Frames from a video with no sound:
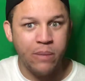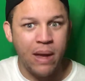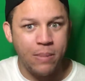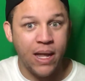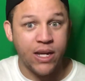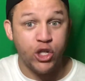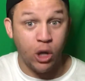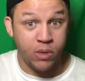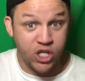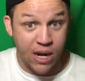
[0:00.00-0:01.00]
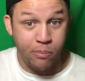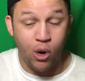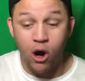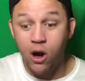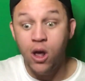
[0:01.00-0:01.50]
Maybe like a German
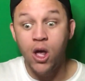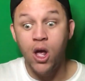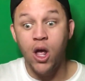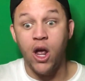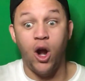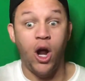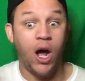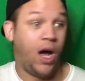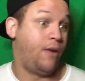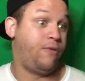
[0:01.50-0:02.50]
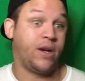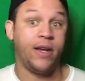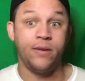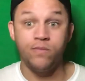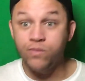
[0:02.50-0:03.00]
Shepherd, a
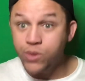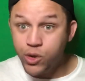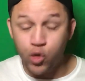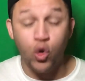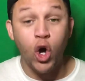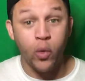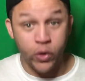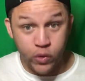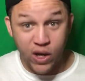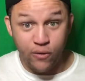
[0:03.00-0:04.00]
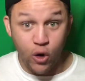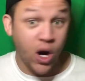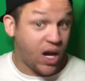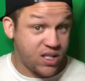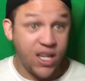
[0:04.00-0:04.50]
fucking Golden Retriever,
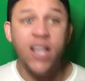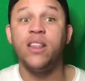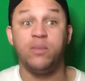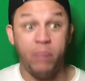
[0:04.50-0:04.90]
a Husky.